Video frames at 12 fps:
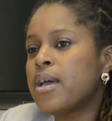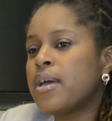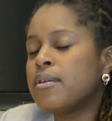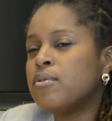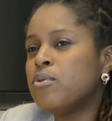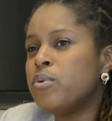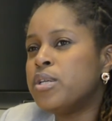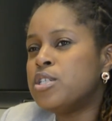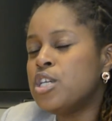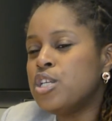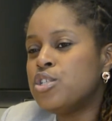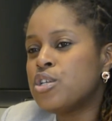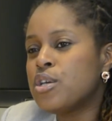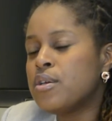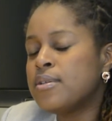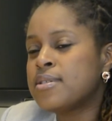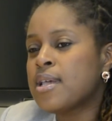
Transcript: and who were teachers.